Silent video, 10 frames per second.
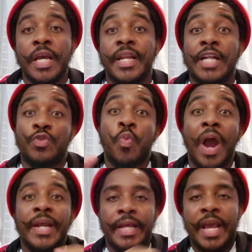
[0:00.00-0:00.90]
That's
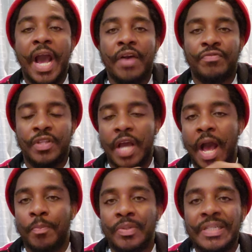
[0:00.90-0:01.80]
why they have the
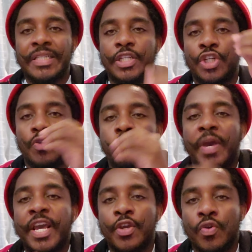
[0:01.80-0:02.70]
ability to
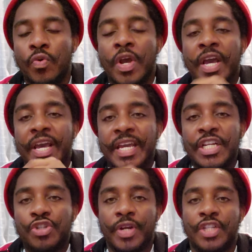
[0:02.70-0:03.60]
pay you
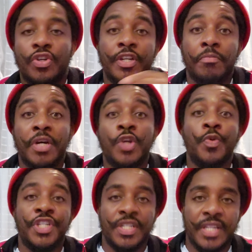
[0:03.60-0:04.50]
interest on your money,
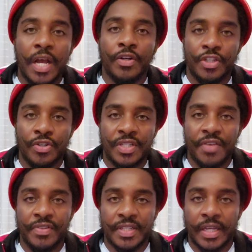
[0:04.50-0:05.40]
which is held in your
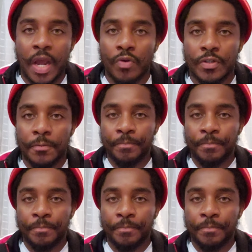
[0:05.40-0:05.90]
savings account.